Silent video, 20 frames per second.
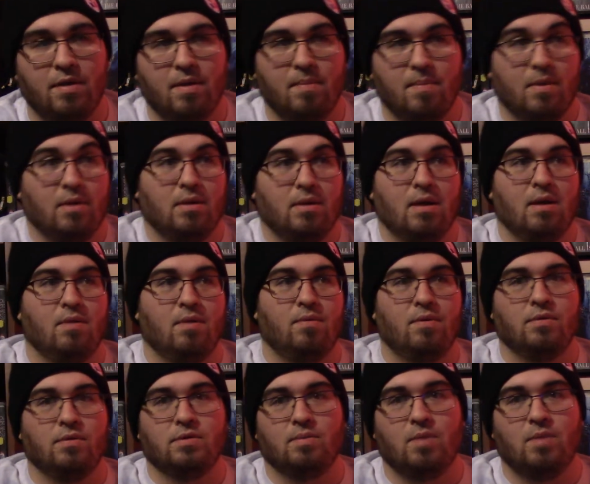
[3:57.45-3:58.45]
That might, I don't
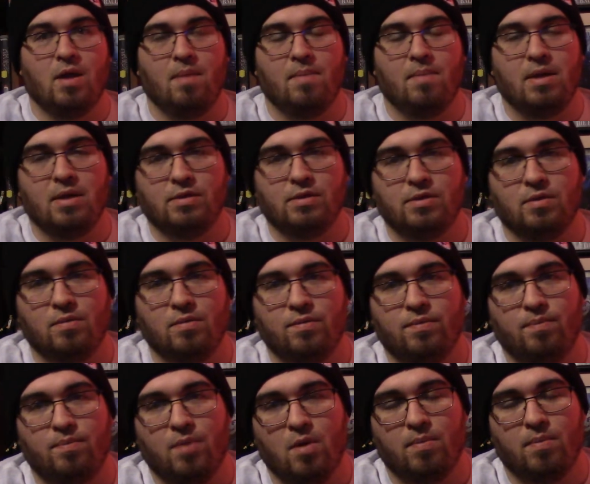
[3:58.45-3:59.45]
know, some kind of medicinal
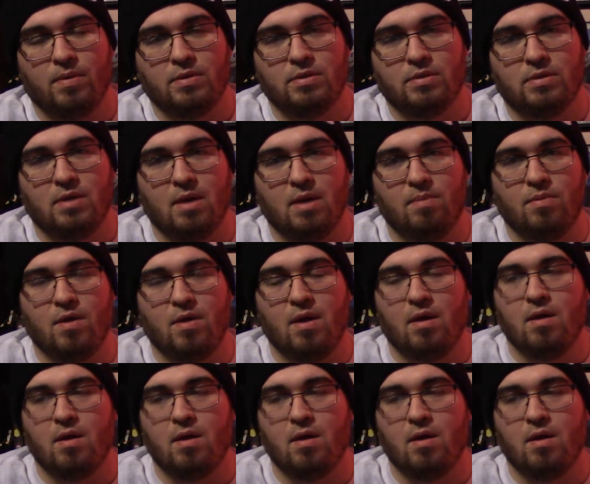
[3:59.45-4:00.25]
purpose type thing.